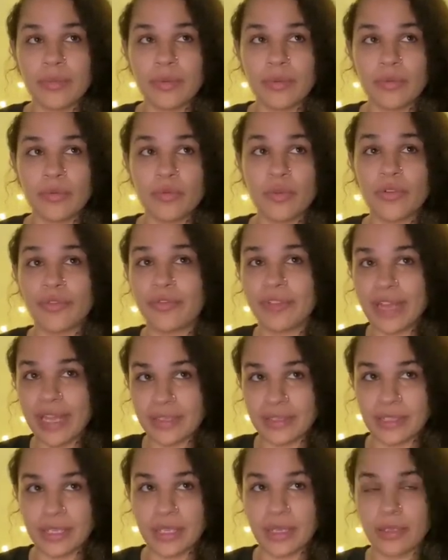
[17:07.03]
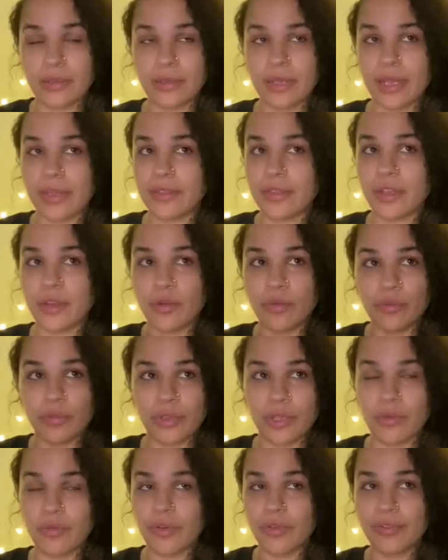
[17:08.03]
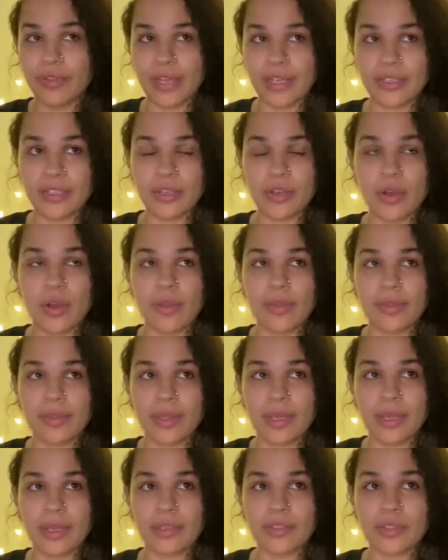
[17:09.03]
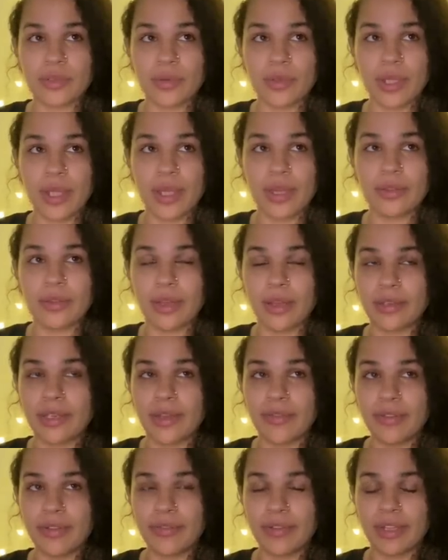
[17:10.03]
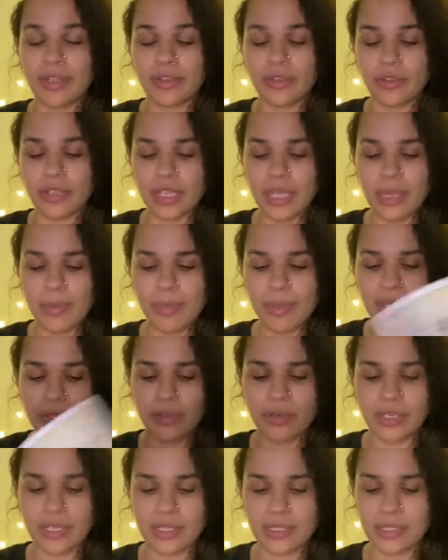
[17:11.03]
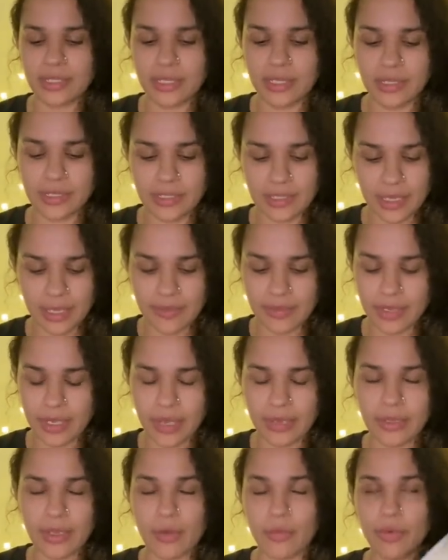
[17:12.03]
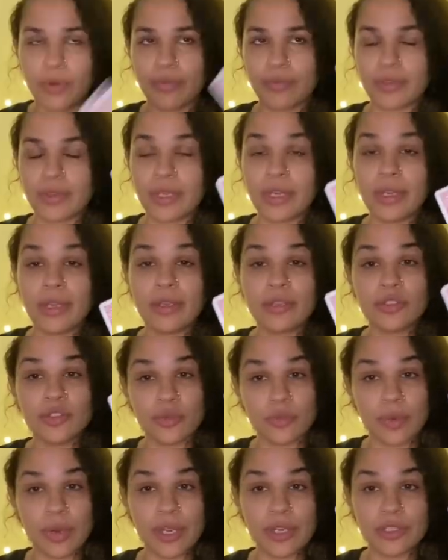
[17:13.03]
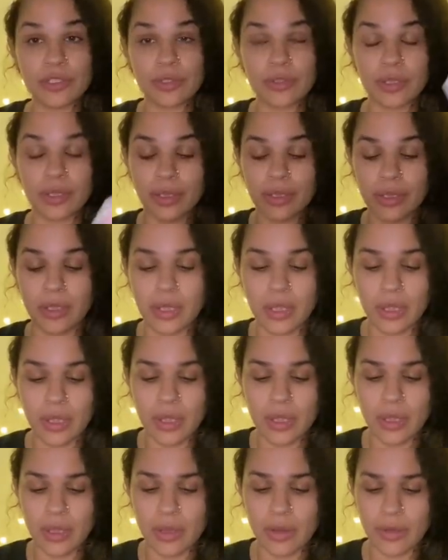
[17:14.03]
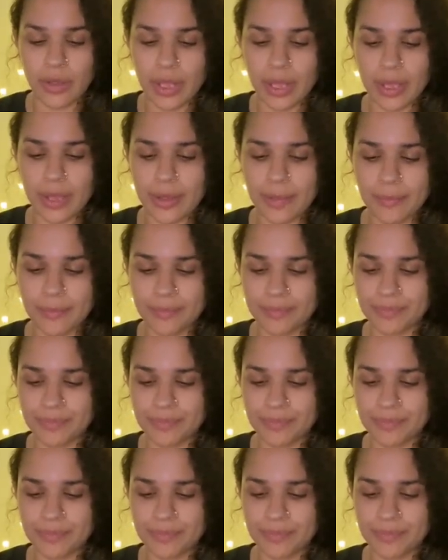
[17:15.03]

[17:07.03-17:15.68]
reflecting, like they're reflecting on things. Okay, I definitely feel like they're keeping their distance. I even got that with the tarantula. Okay.